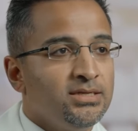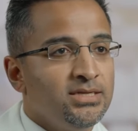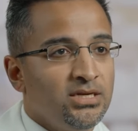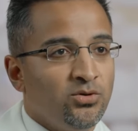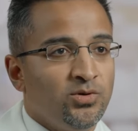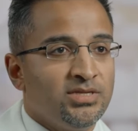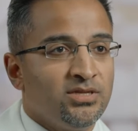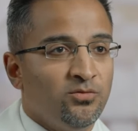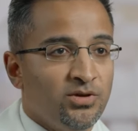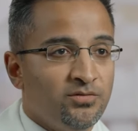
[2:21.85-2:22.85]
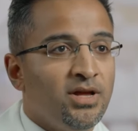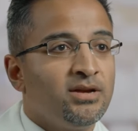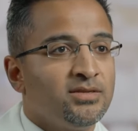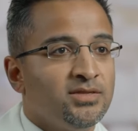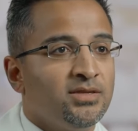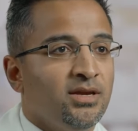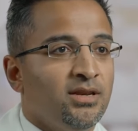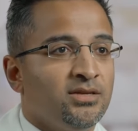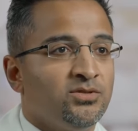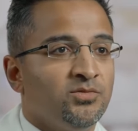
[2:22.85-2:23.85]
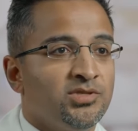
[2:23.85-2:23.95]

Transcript: decrease the reflux and as a